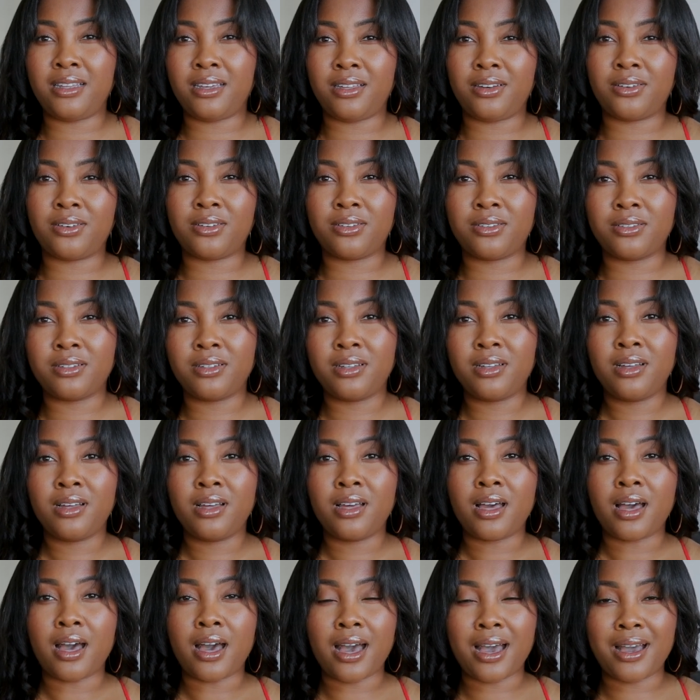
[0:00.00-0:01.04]
needle
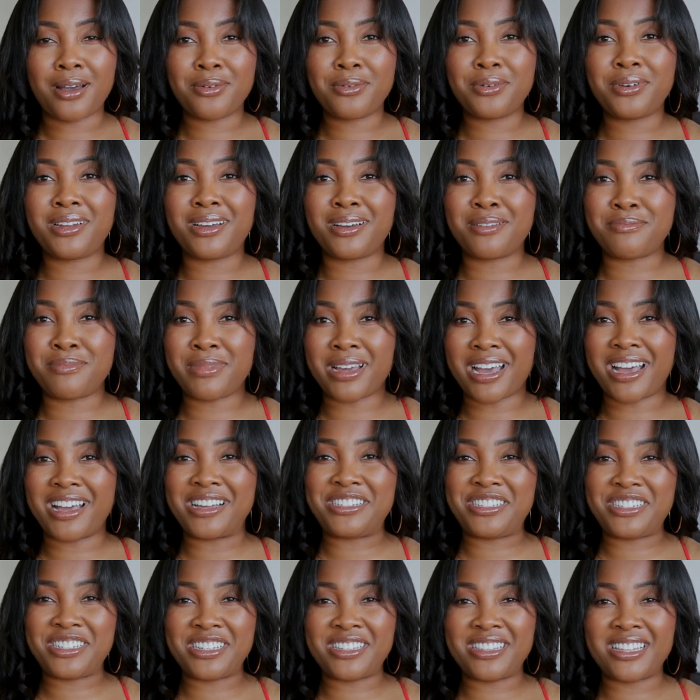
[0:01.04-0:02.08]
I would
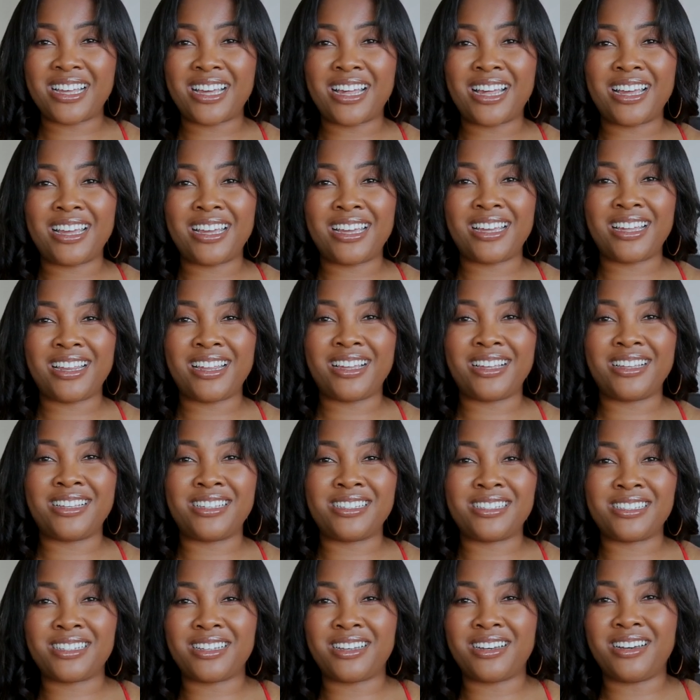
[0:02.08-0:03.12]
imagine that it
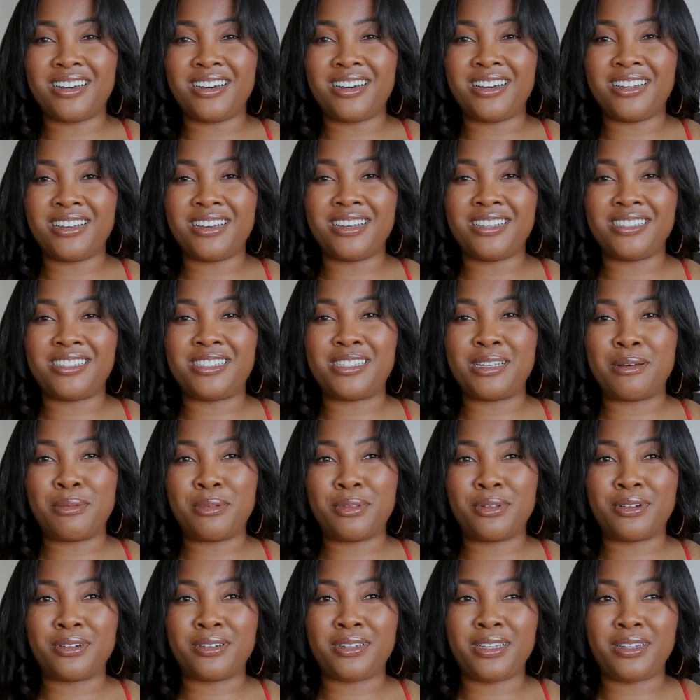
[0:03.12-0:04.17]
is a
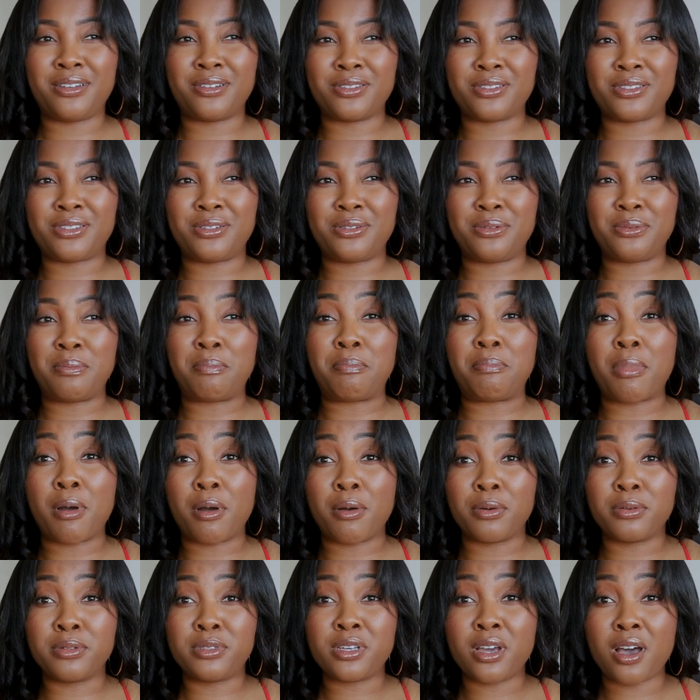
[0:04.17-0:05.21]
similar needle to
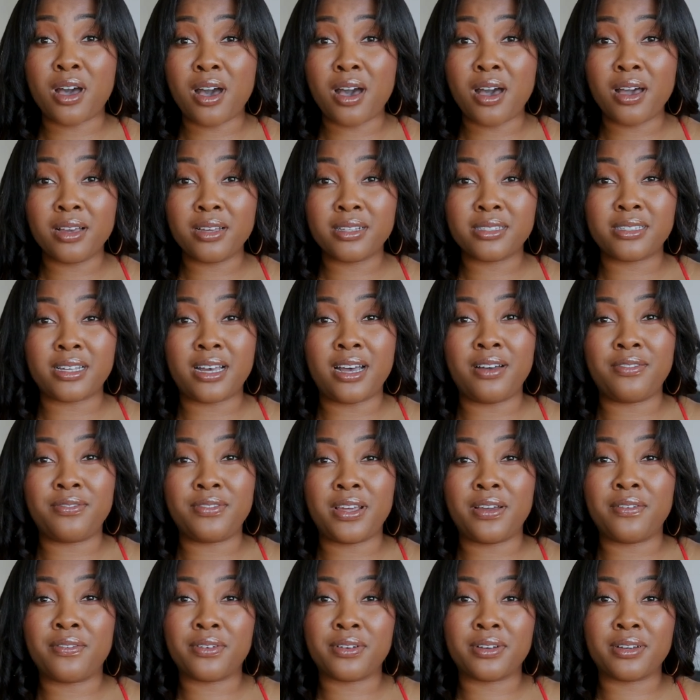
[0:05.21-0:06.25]
Botox. I've
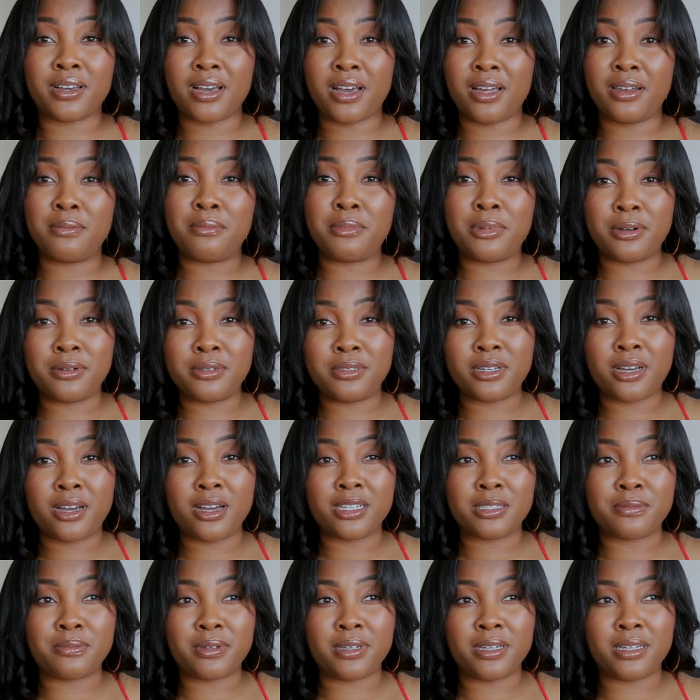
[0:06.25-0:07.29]
never gotten
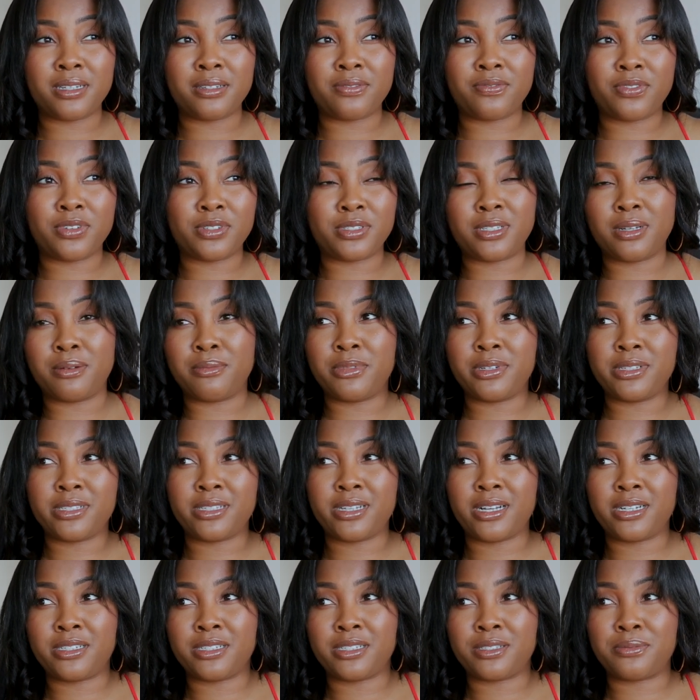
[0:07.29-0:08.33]
Botox, but for some reason
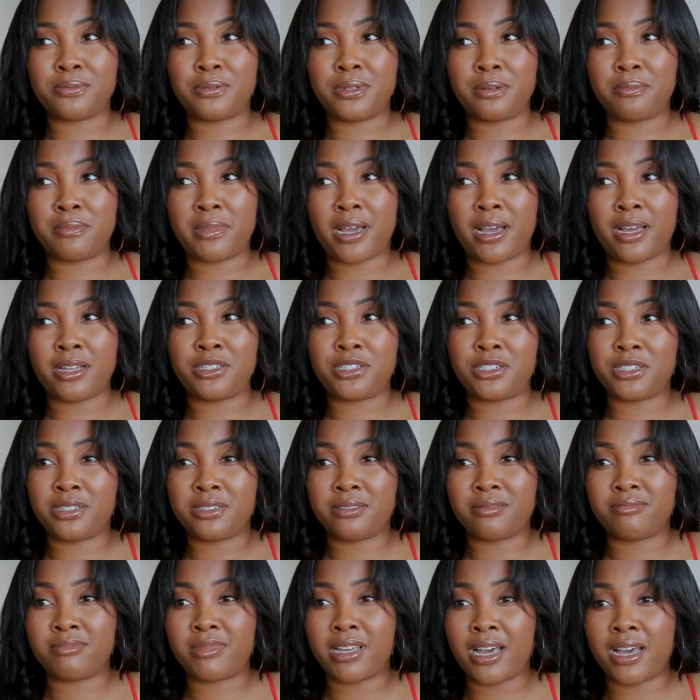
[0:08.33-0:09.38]
I just would
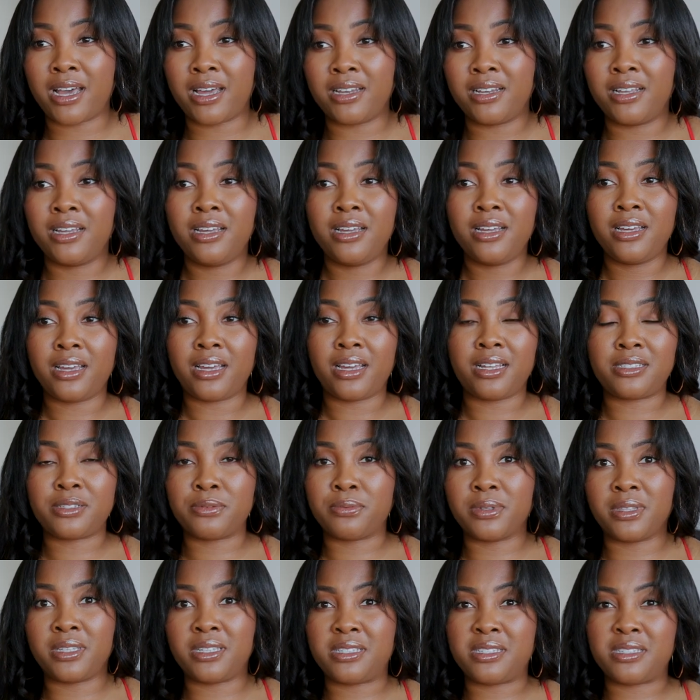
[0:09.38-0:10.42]
imagine that it's a
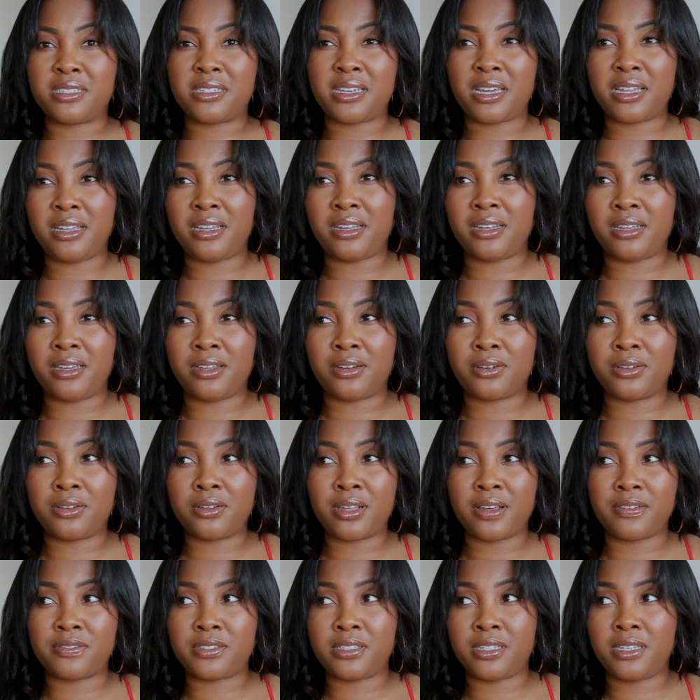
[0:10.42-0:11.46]
really skinny needle.
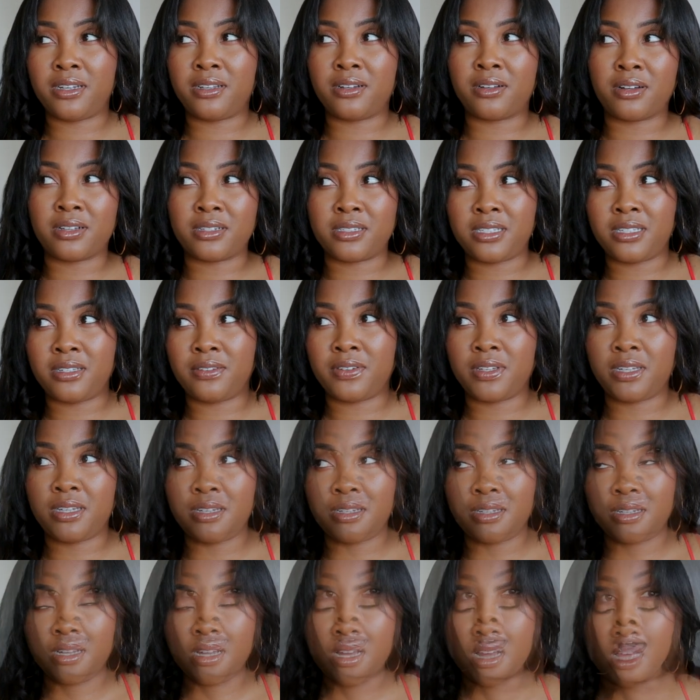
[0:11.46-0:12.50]
I've seen it on
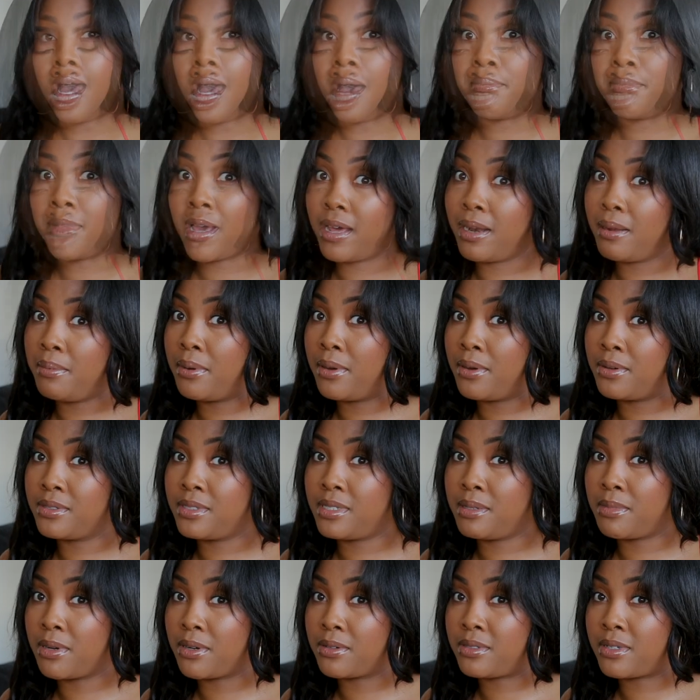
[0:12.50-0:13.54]
TV. I'm not
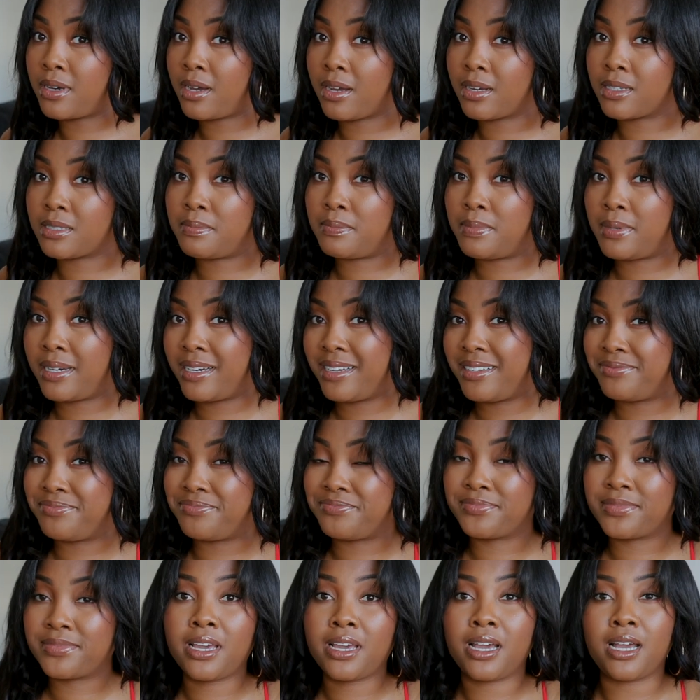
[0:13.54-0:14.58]
opposed to Botox, but
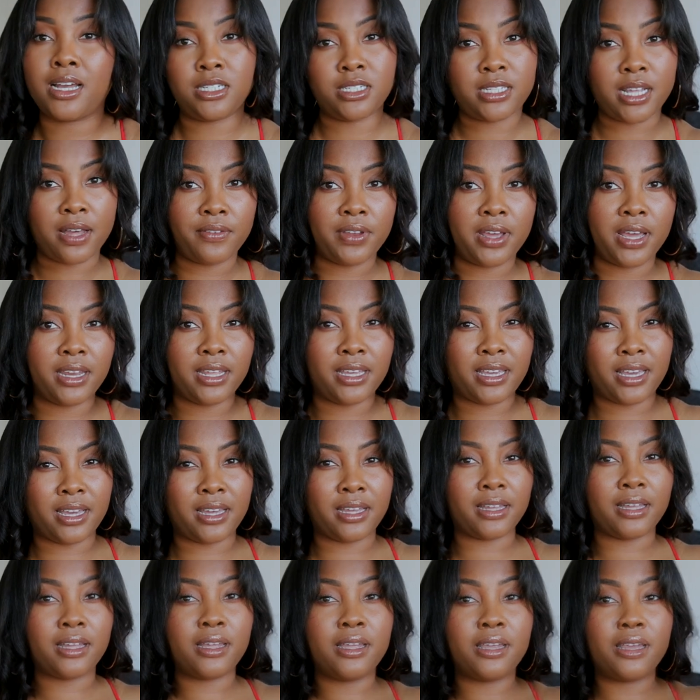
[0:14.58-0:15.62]
I just haven't had it
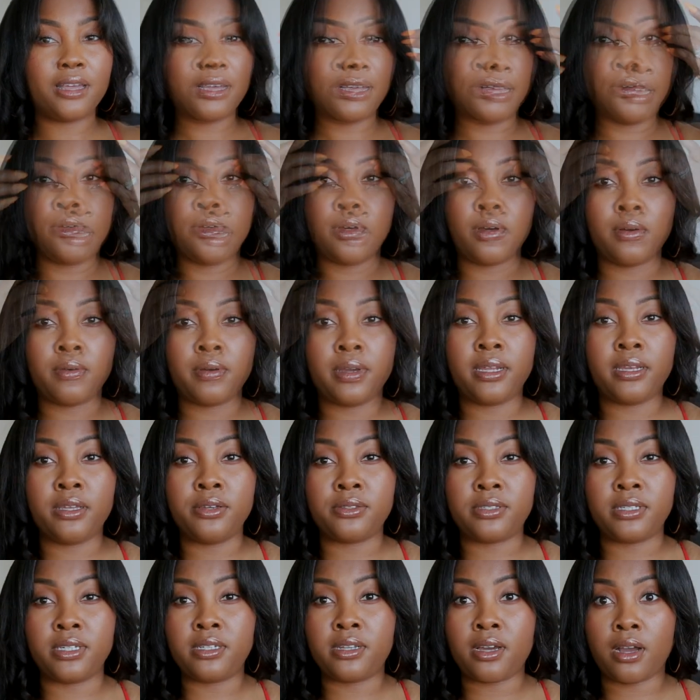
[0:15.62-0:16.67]
yet. So you go in,
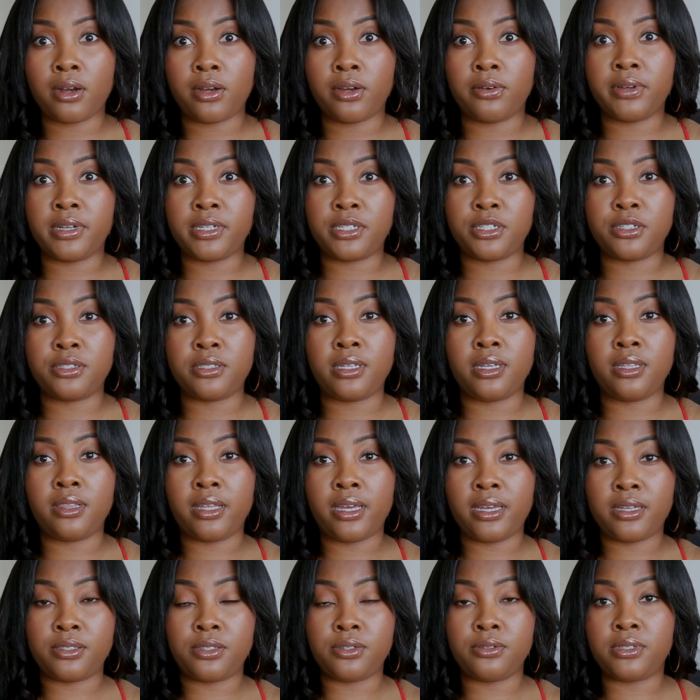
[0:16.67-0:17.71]
you see Dr. Richards, he
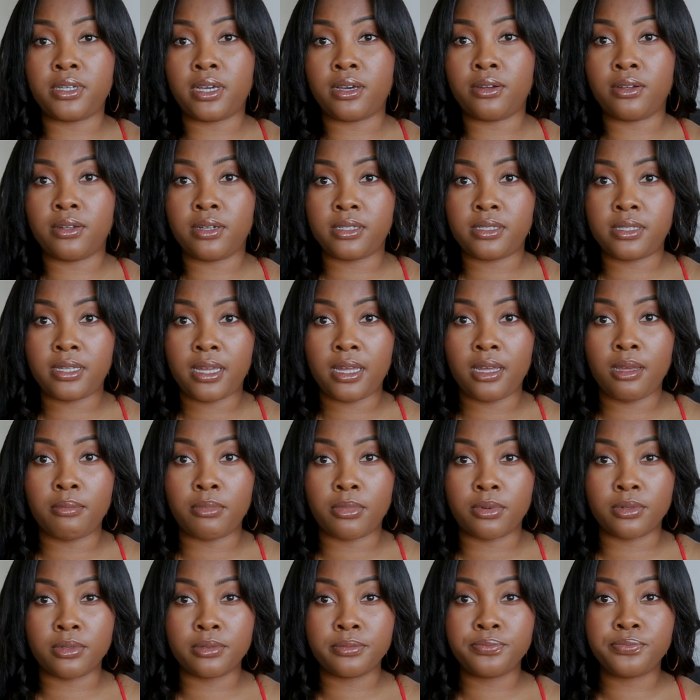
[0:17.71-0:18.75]
lays you down on a
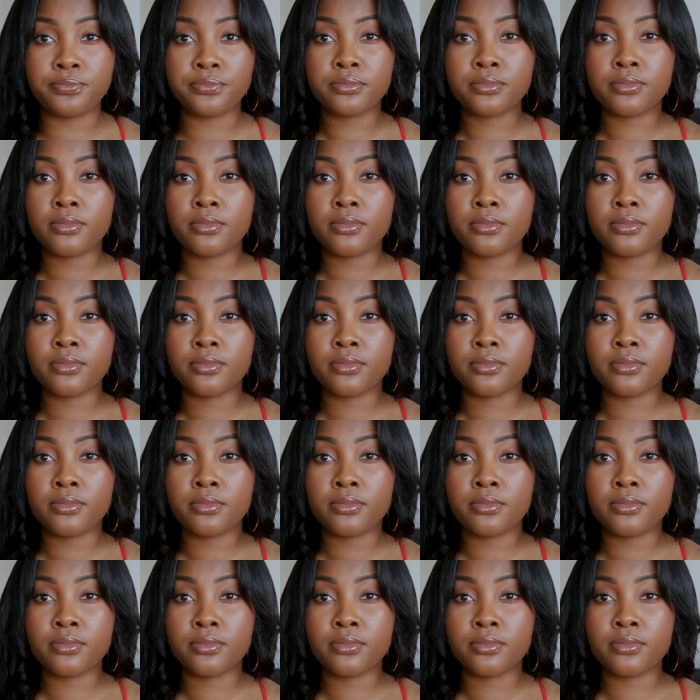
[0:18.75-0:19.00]
table.